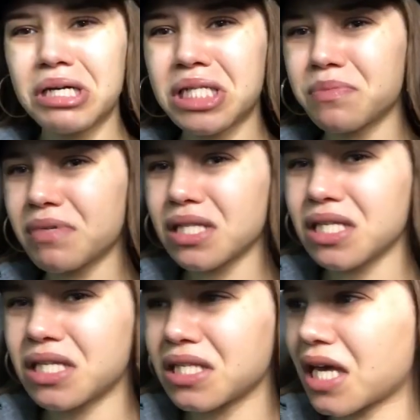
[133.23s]

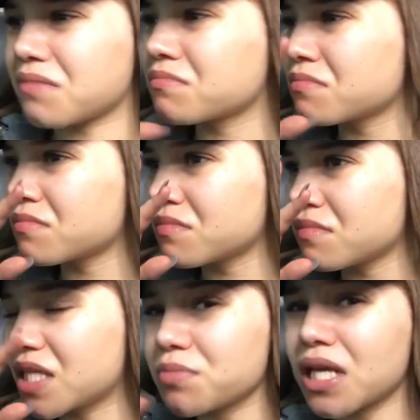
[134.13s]
Spilling, like.
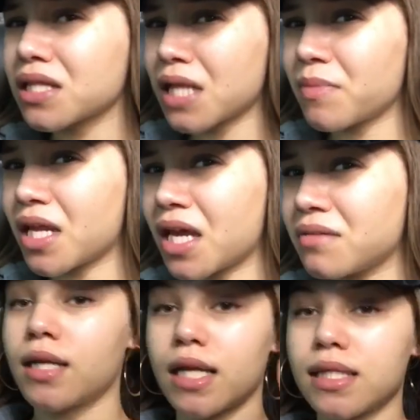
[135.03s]
It smells like
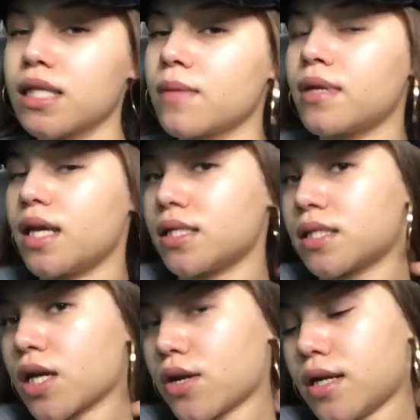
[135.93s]
lemonade. Not that lemonade
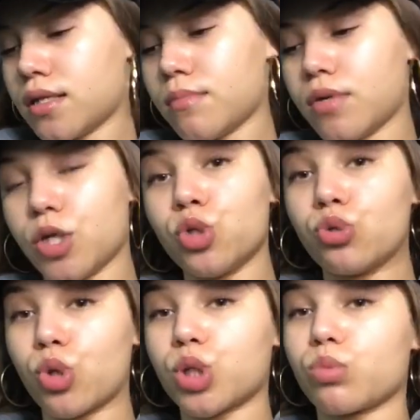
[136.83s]
stink or nothing, but, you
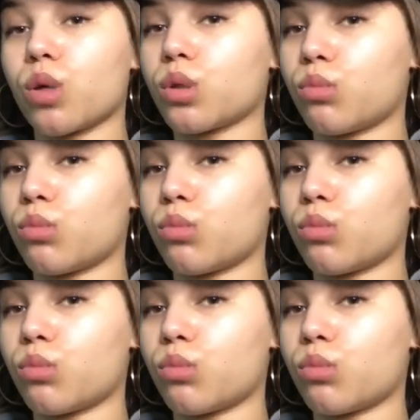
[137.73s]
know, it just smells like